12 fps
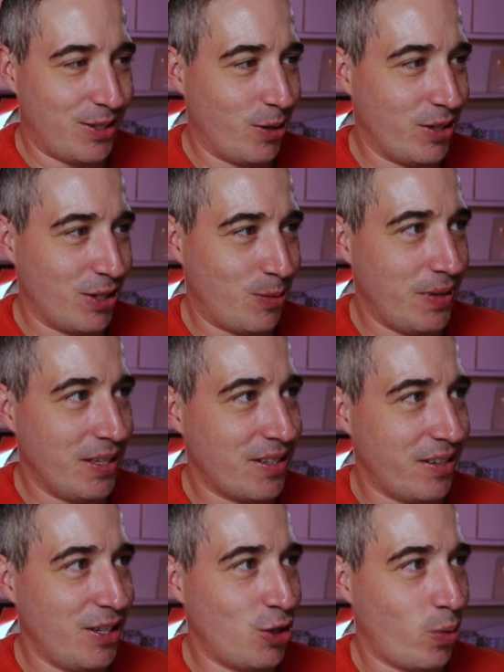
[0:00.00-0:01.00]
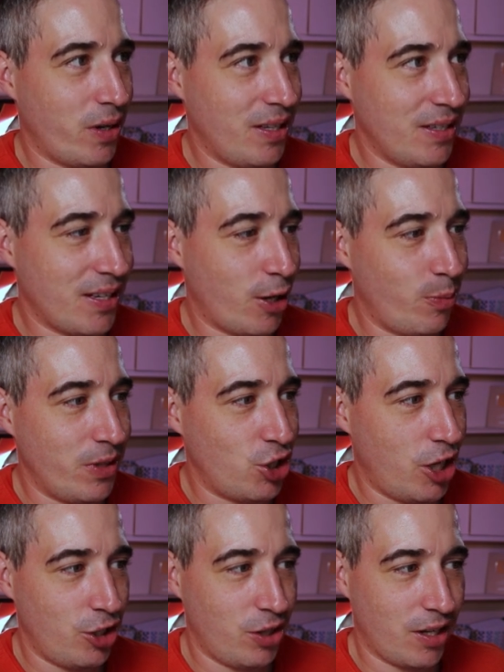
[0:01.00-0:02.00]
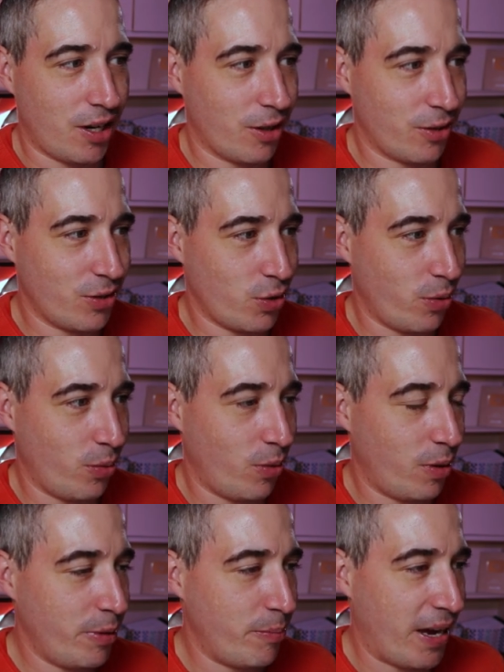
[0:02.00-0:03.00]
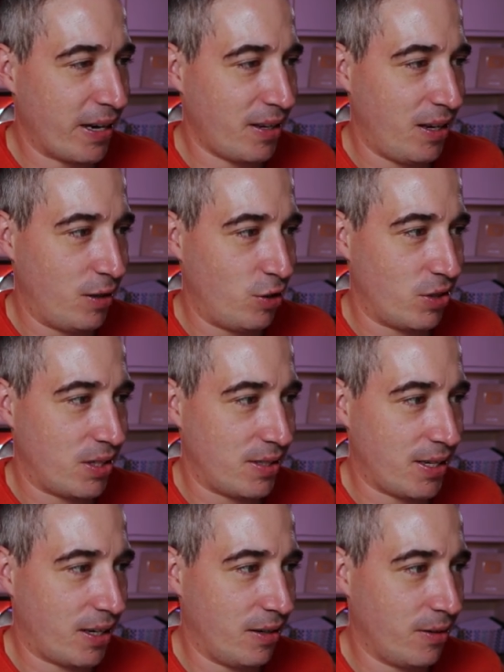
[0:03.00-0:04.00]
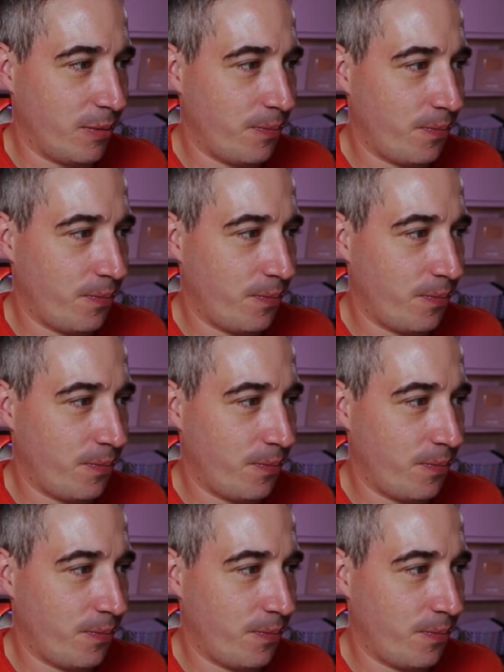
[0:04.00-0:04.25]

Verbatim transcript: So it just means on each one of these, I'll be changing the color. So I'll be back in just a second.